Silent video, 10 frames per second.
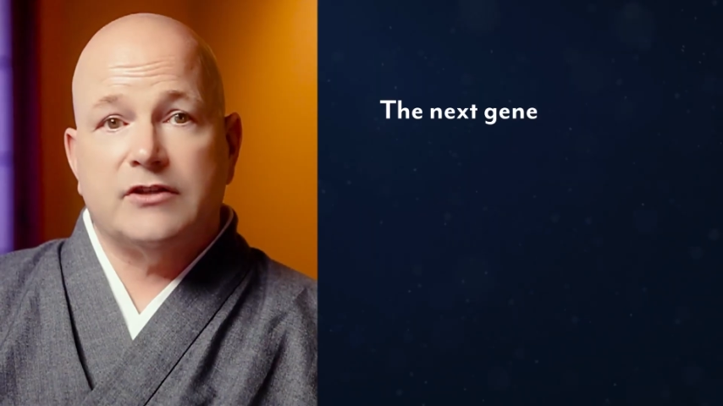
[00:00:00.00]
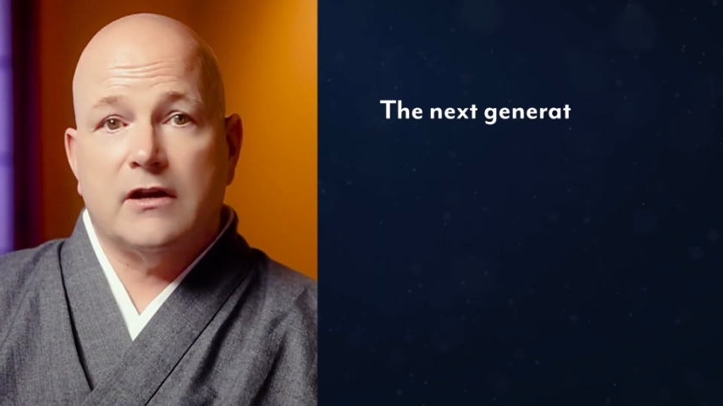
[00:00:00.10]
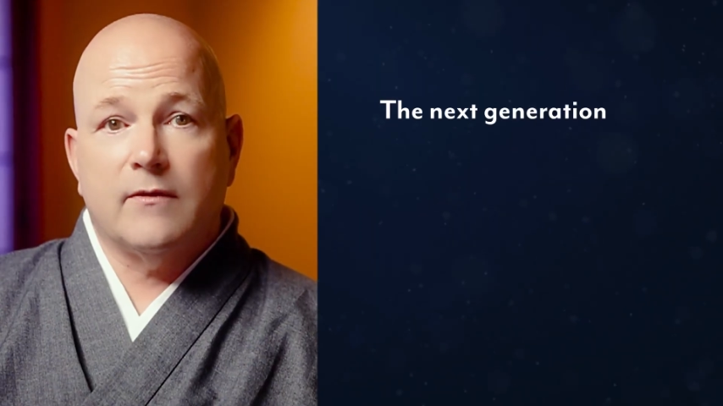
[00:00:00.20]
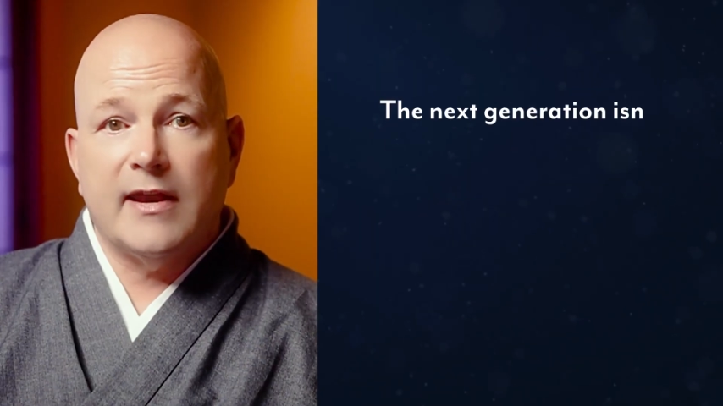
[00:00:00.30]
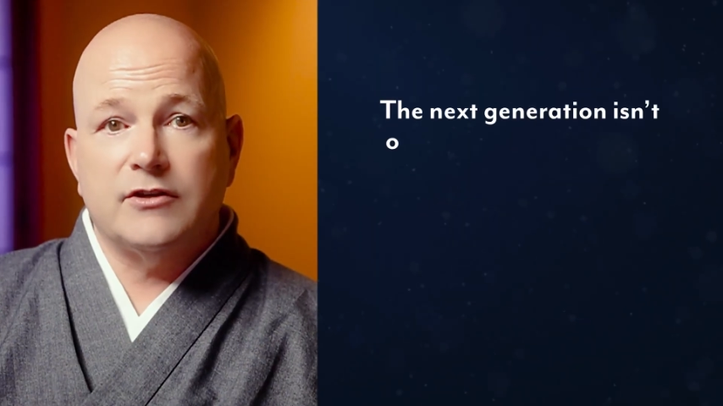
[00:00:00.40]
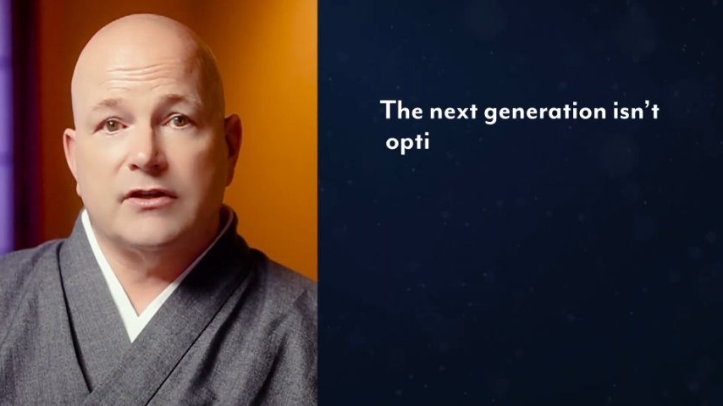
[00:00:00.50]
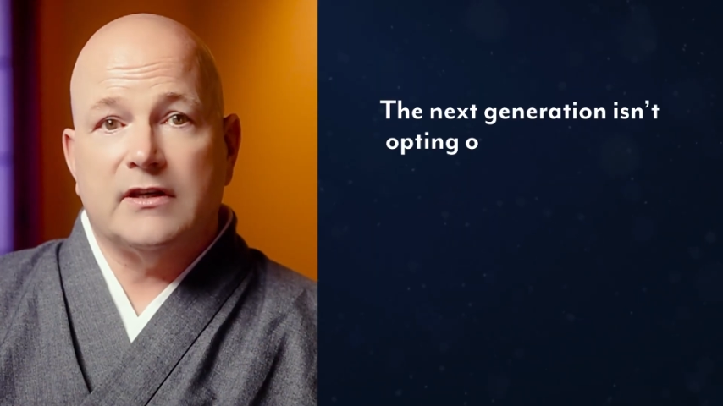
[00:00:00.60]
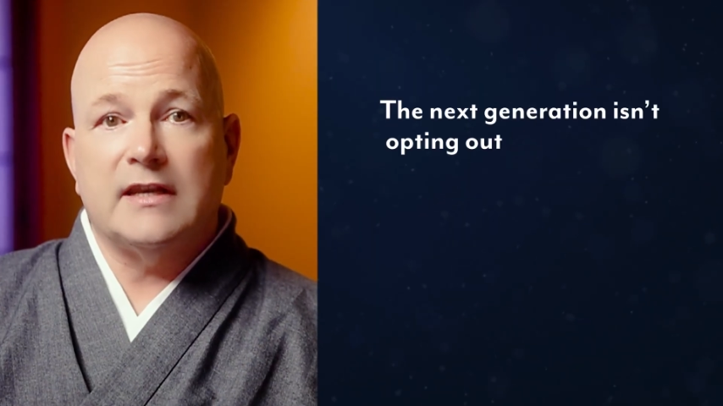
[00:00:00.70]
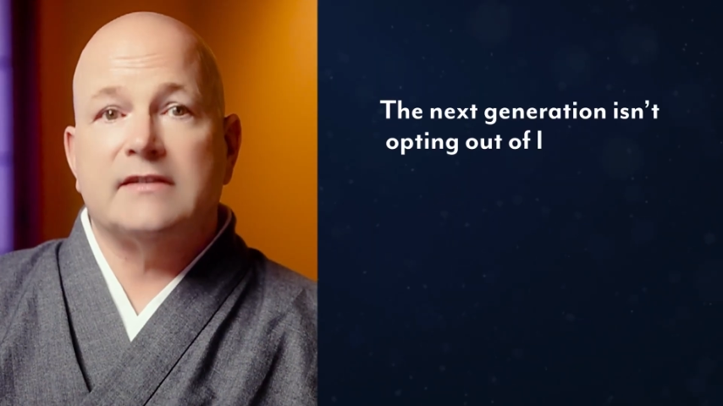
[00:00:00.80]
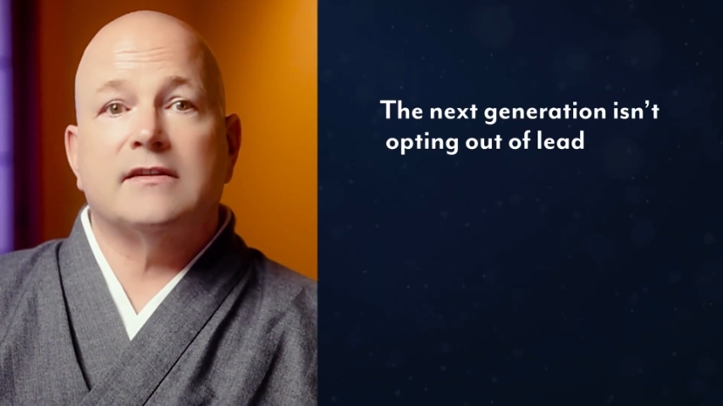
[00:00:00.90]
generation
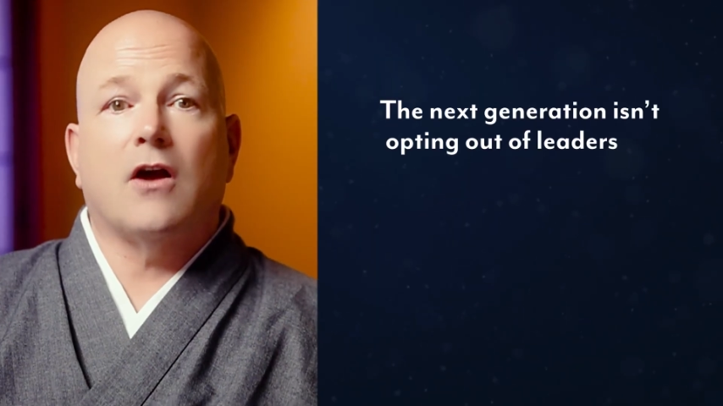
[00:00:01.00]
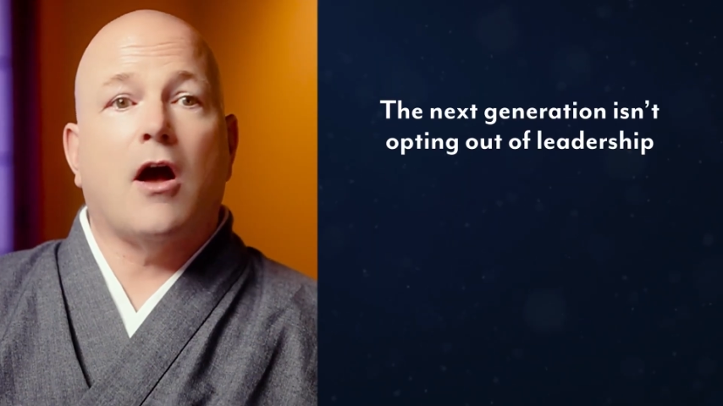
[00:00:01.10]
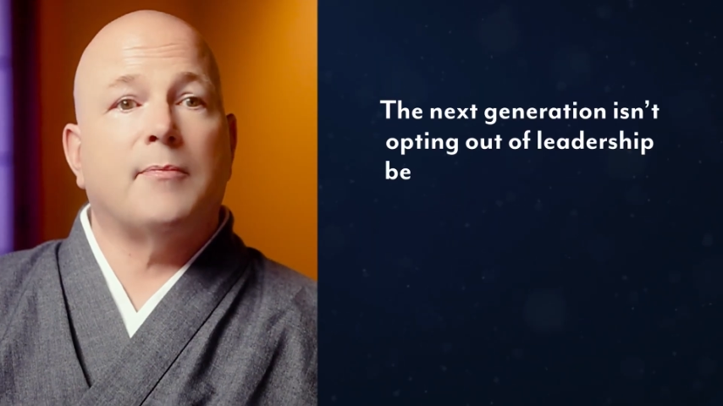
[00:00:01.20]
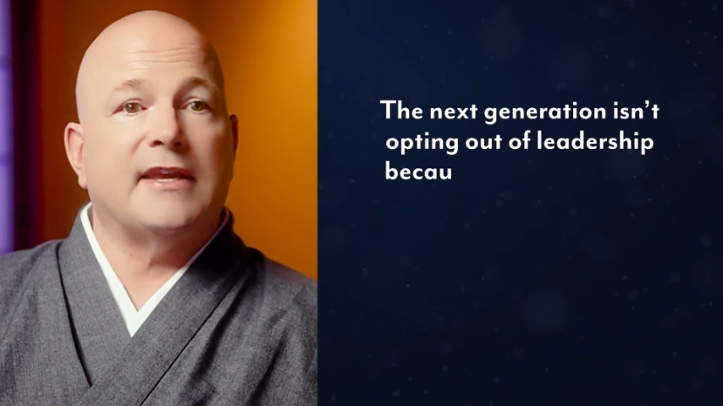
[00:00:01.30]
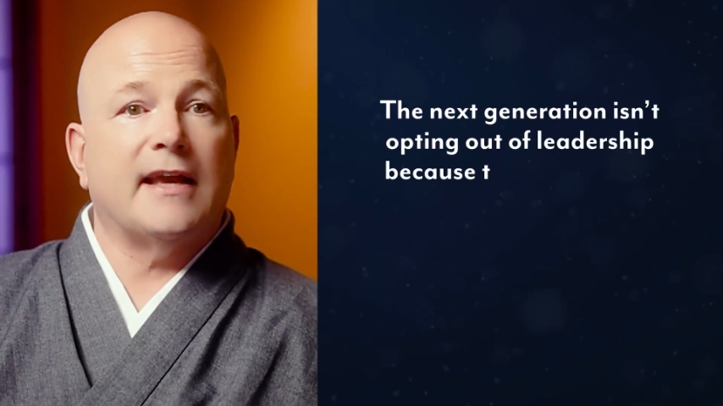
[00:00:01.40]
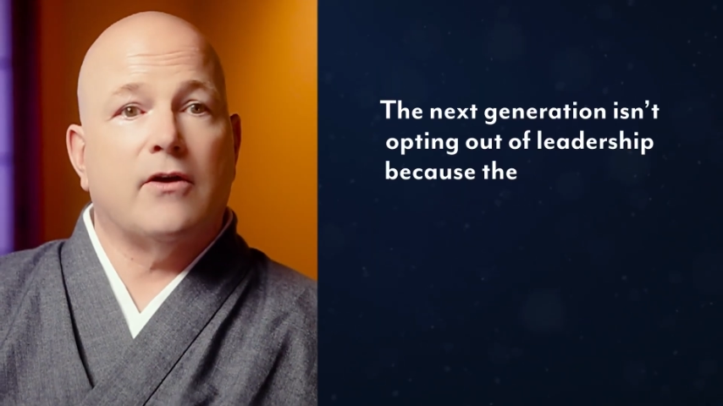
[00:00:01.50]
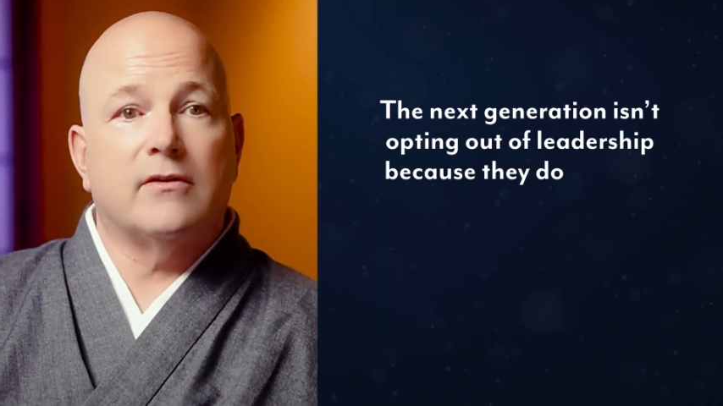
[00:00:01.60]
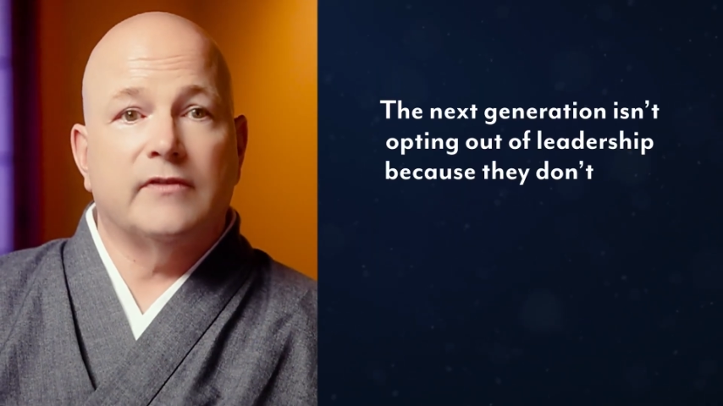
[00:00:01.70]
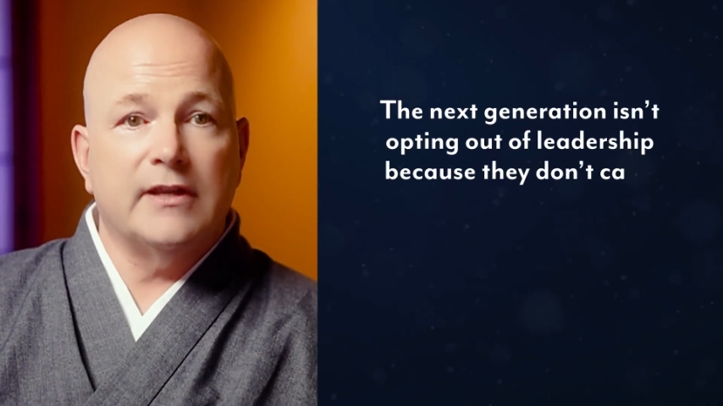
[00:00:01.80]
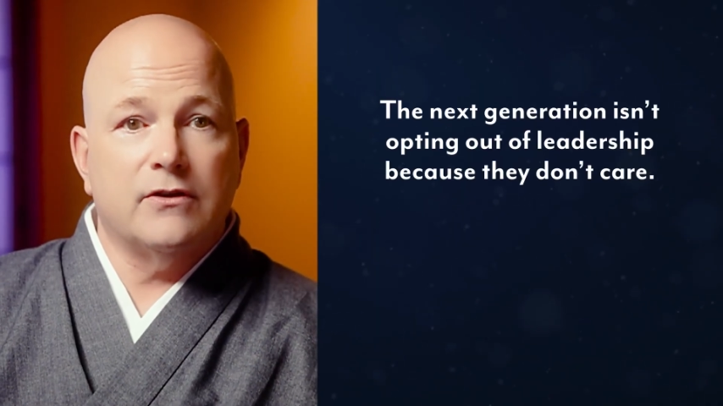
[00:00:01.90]
isn't opting out
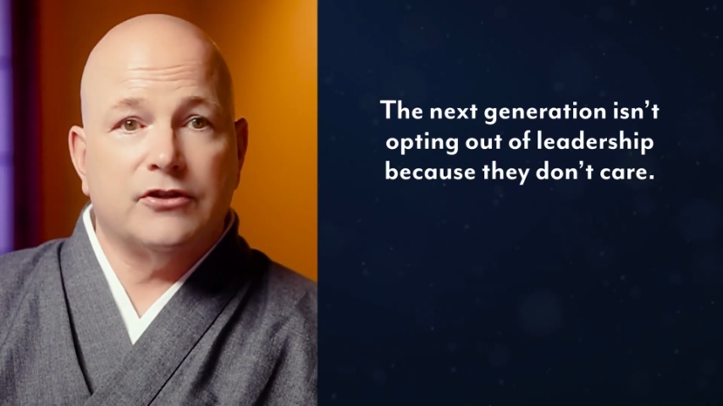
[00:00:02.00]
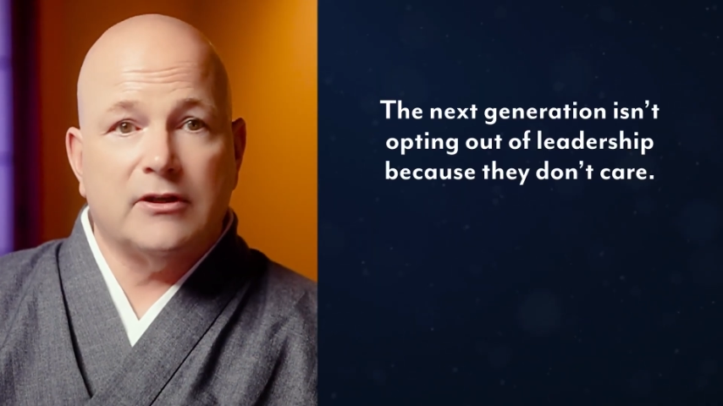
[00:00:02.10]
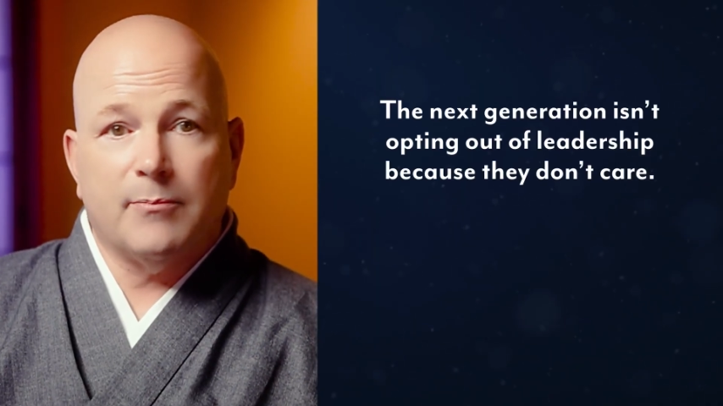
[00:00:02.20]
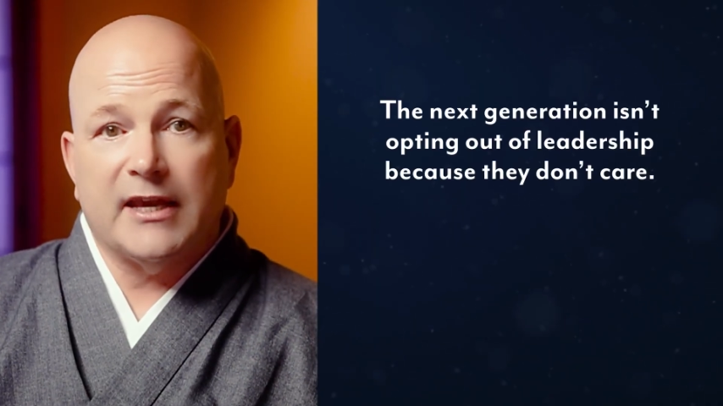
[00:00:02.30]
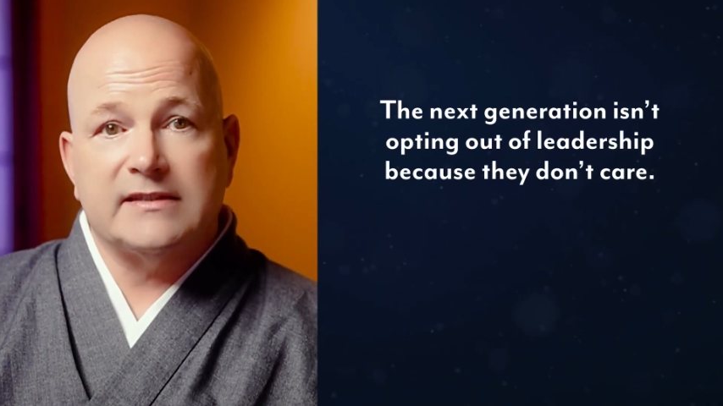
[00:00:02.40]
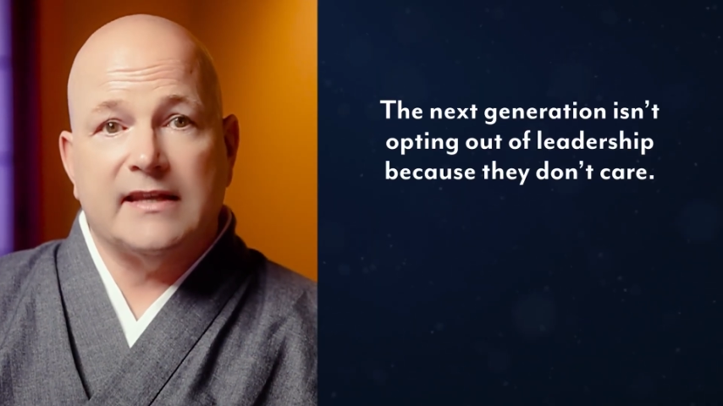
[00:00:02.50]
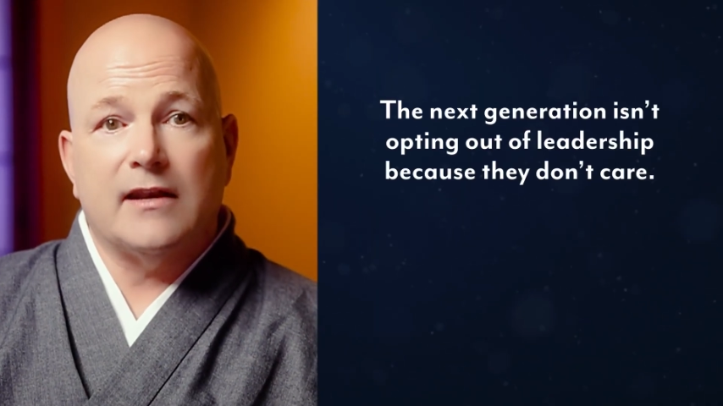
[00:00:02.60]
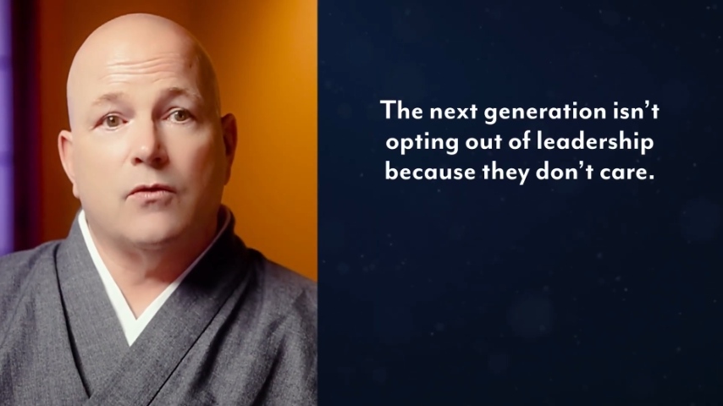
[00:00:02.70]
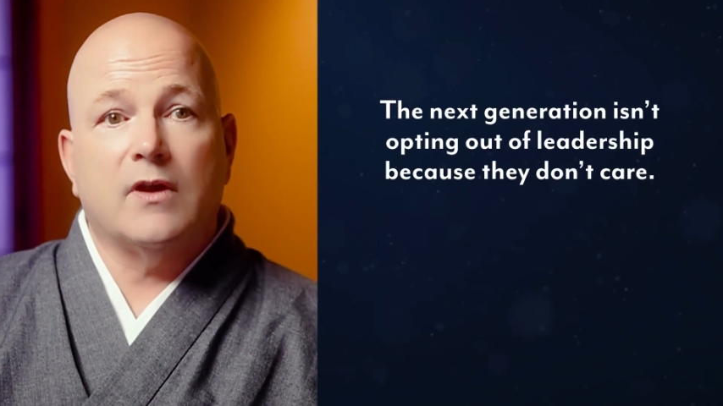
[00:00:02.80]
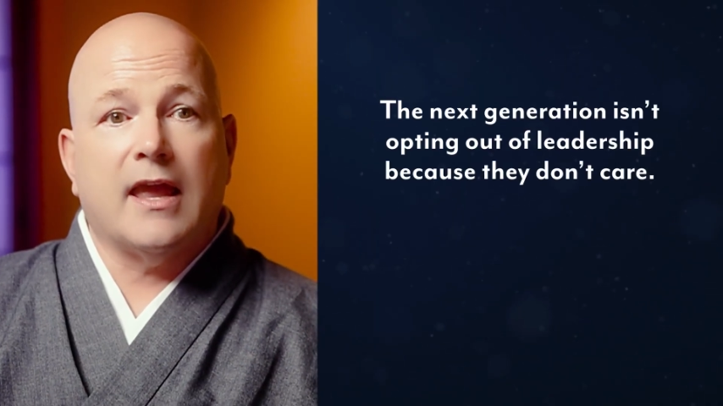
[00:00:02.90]
of leadership because they
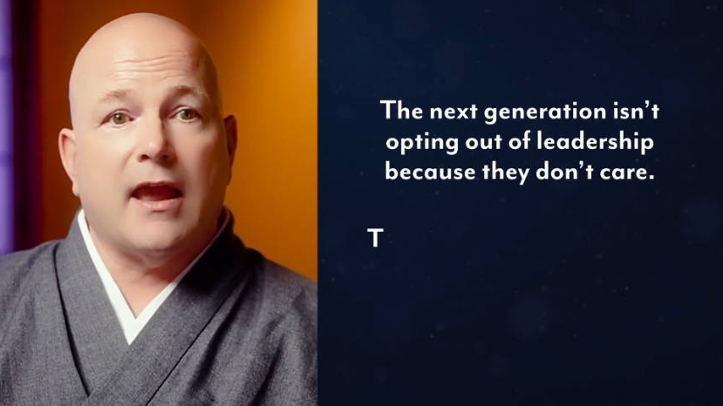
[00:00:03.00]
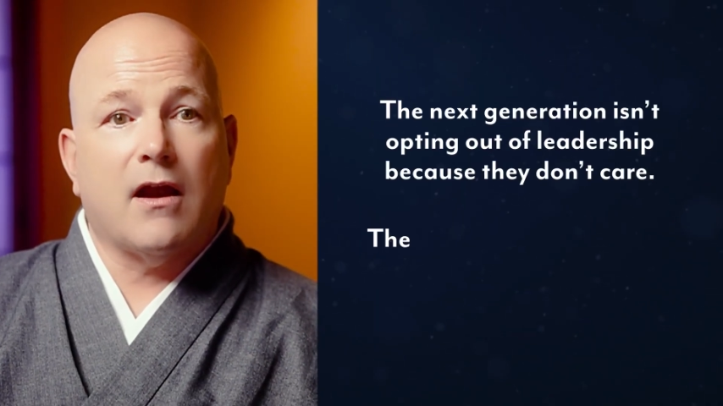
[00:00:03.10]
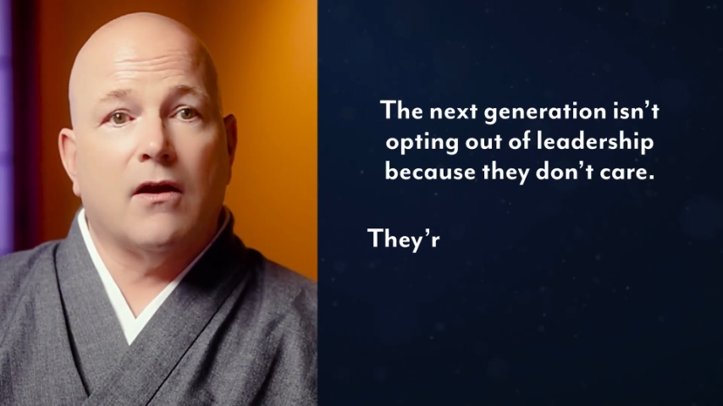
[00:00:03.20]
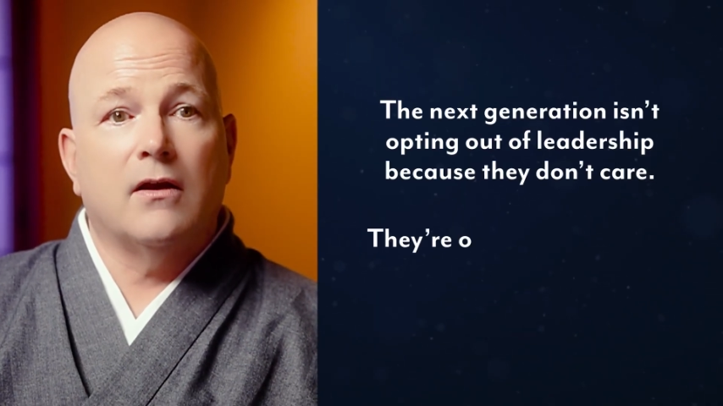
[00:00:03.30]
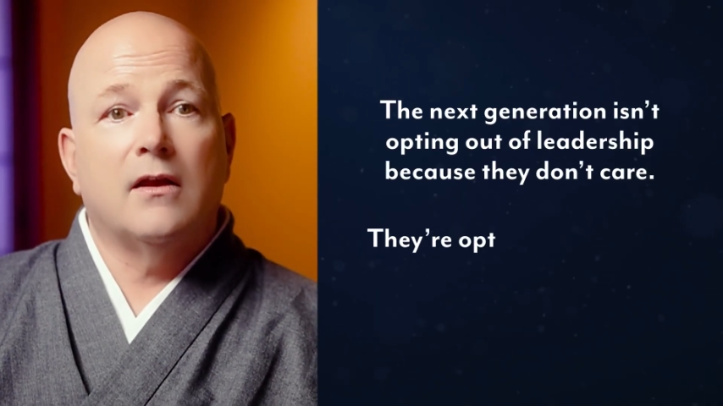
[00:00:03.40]
don't care.